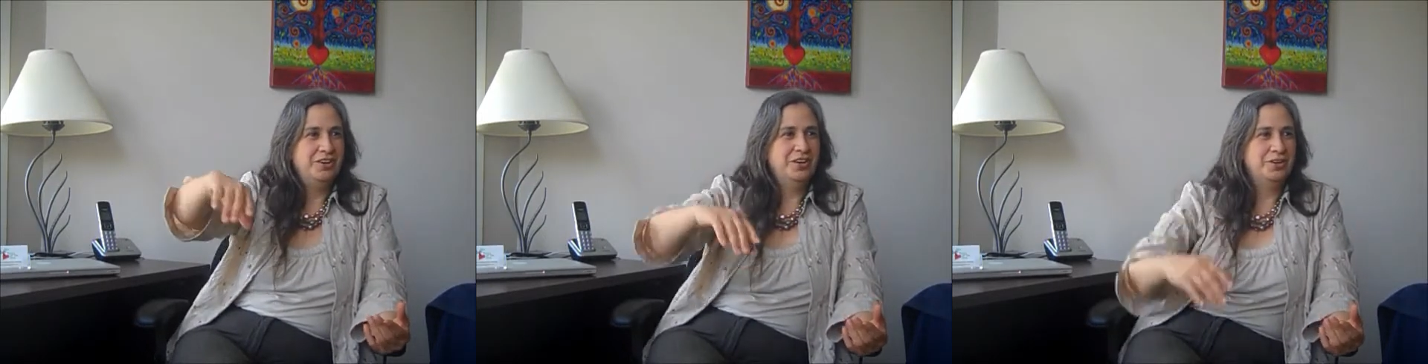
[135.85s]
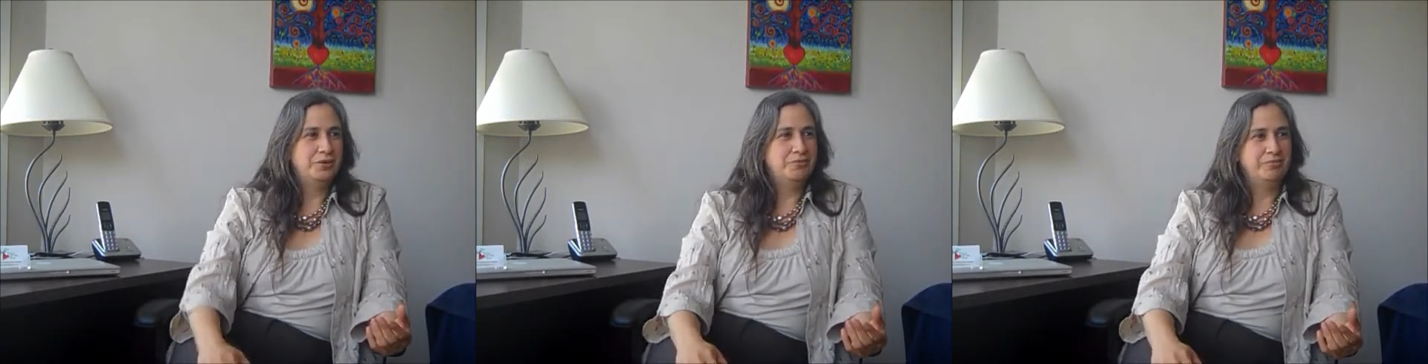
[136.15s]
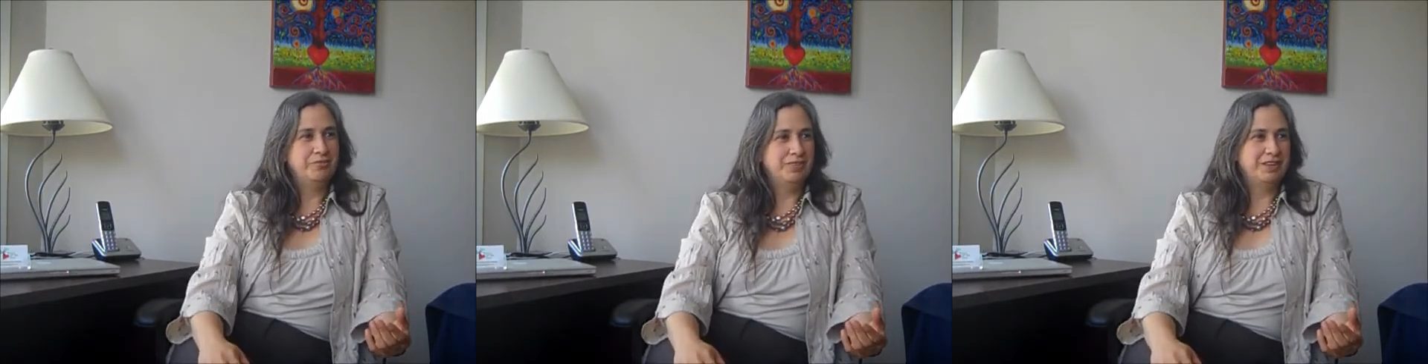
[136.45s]

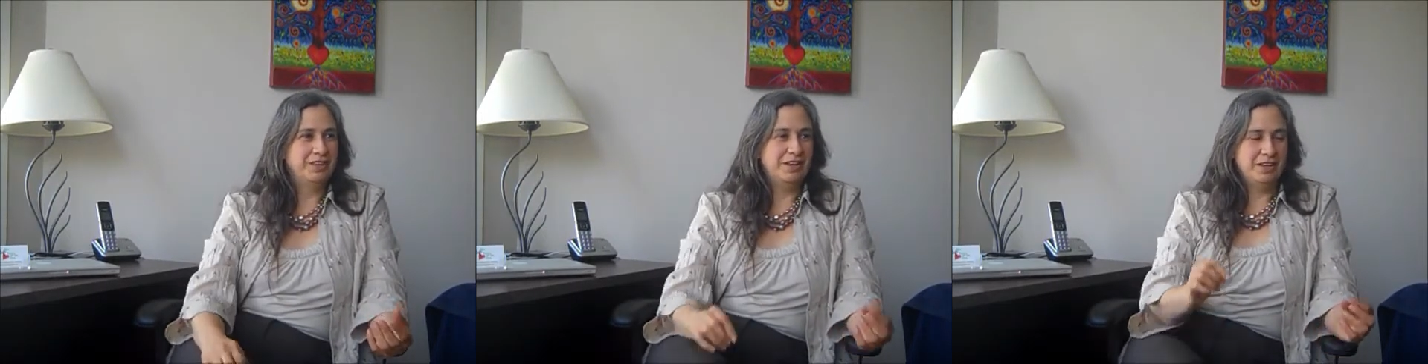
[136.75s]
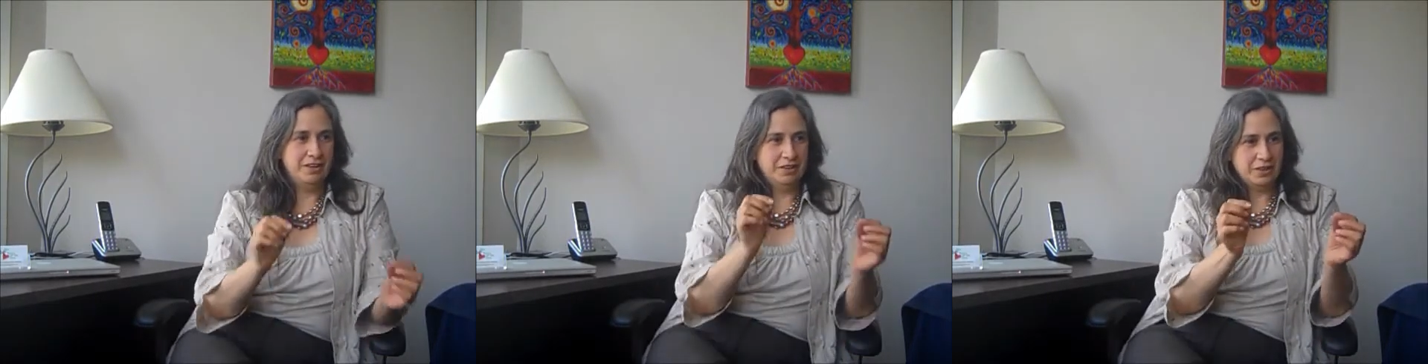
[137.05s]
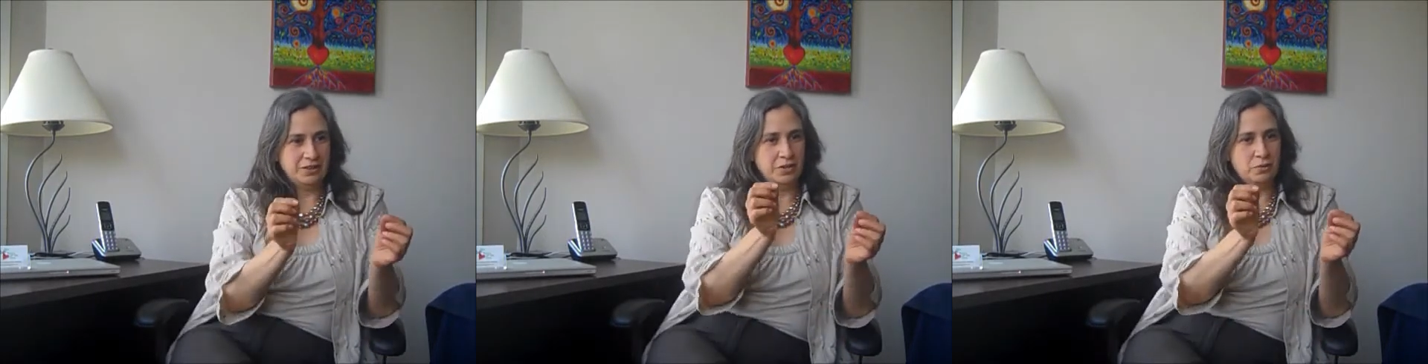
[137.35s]
that
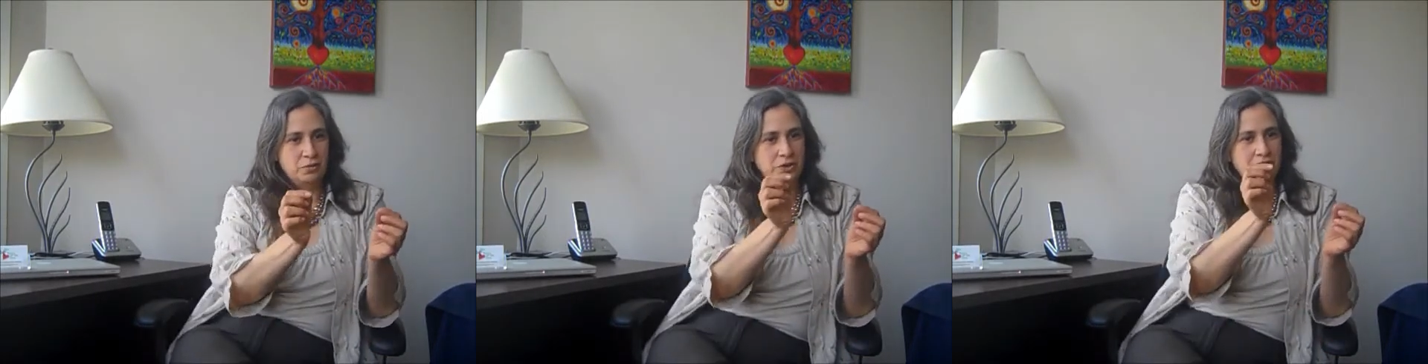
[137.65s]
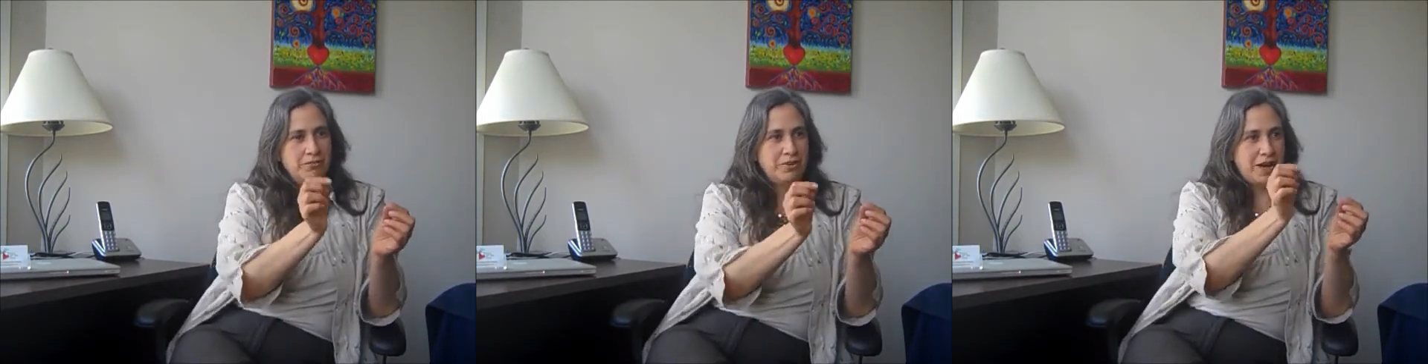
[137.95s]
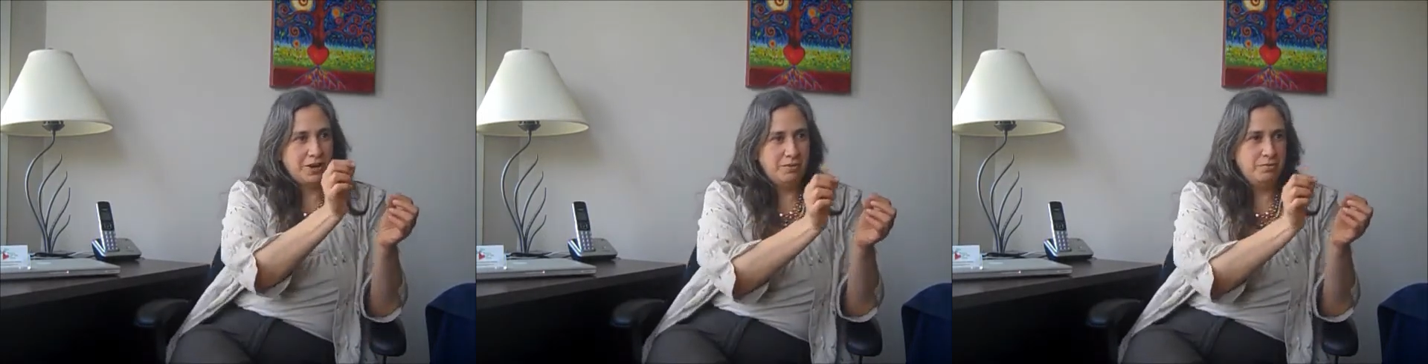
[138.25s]
there would in
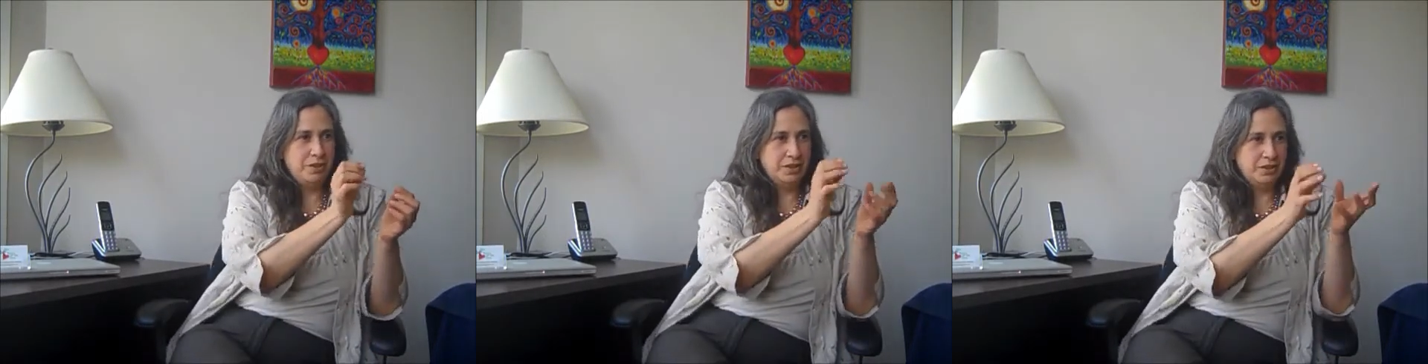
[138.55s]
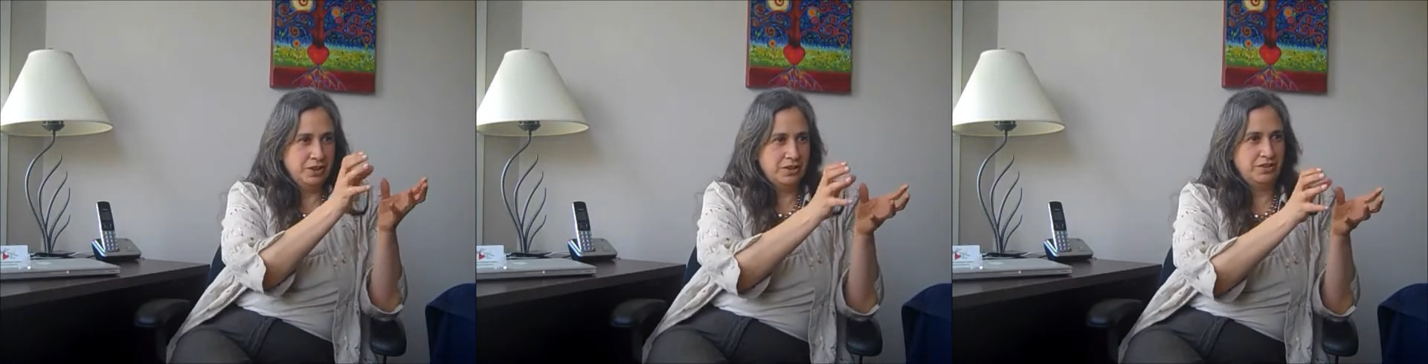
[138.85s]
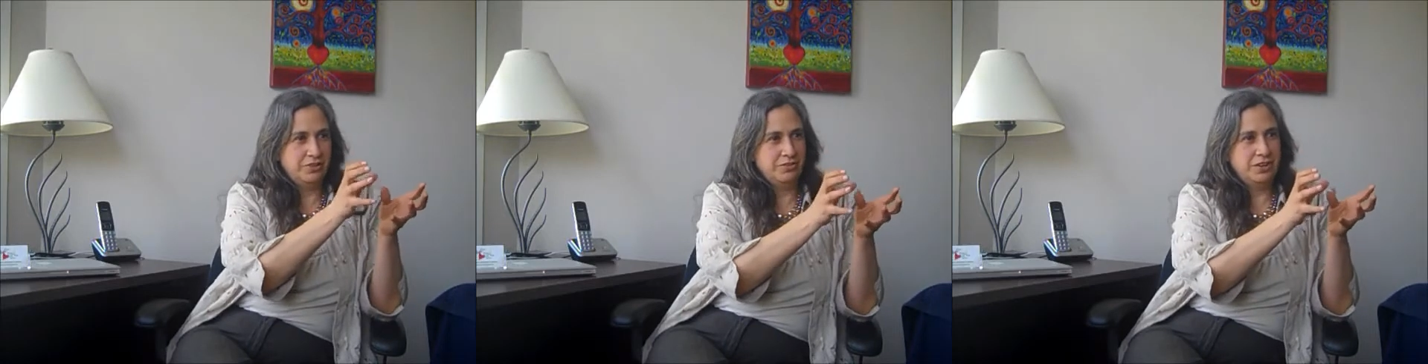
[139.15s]
fact be
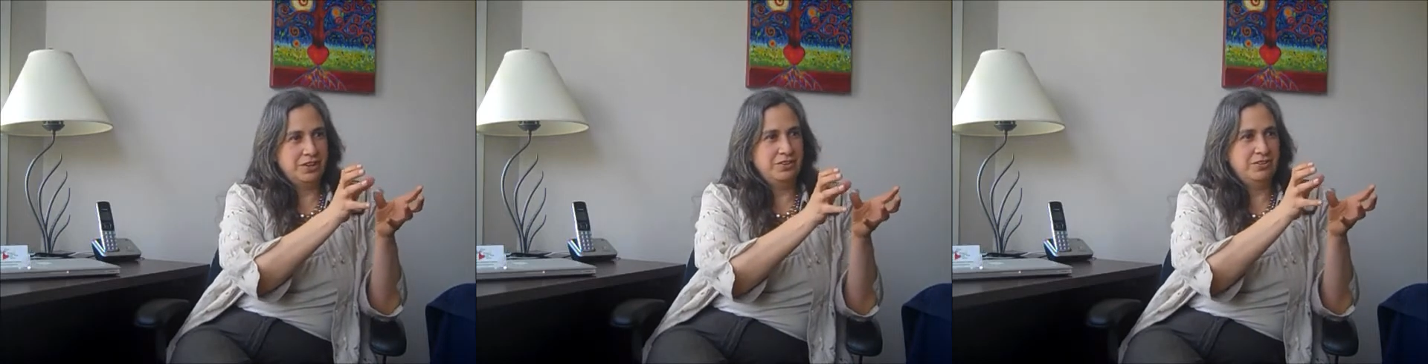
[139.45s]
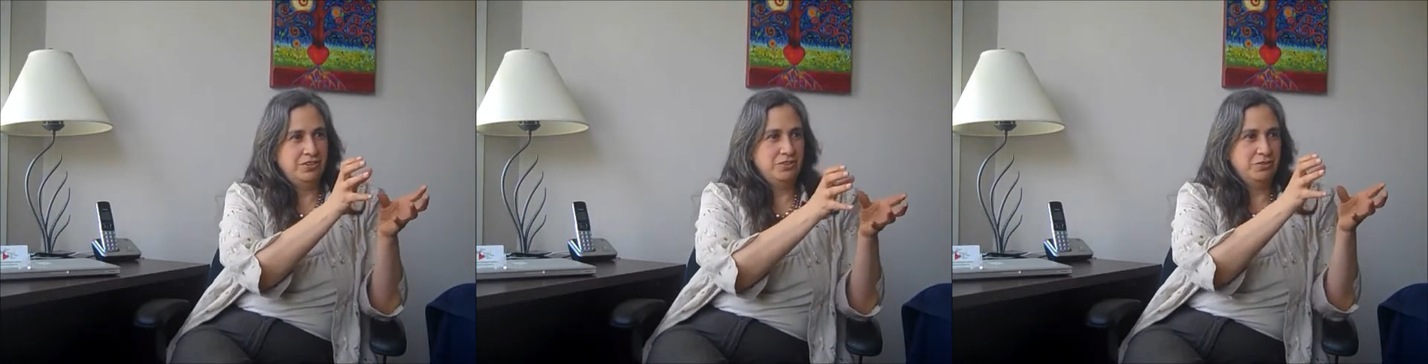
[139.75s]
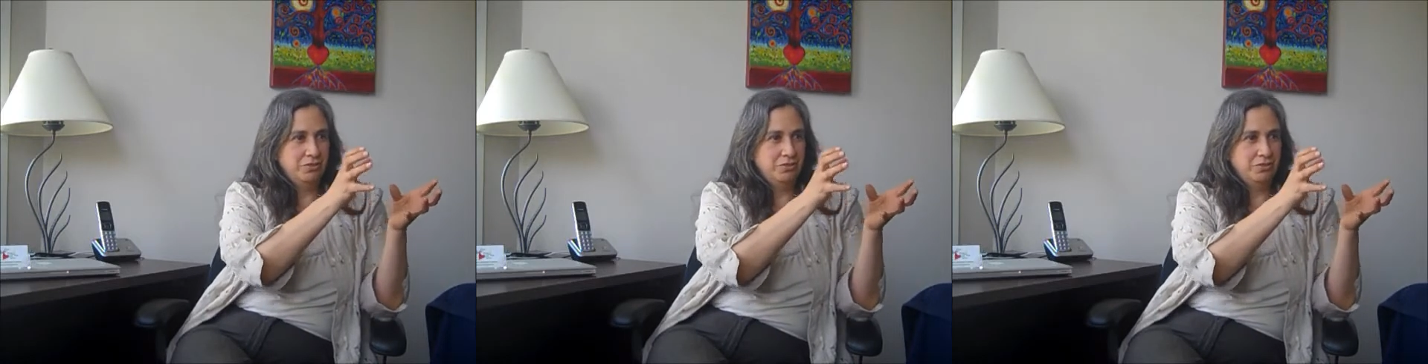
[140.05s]
layers of connective tissue,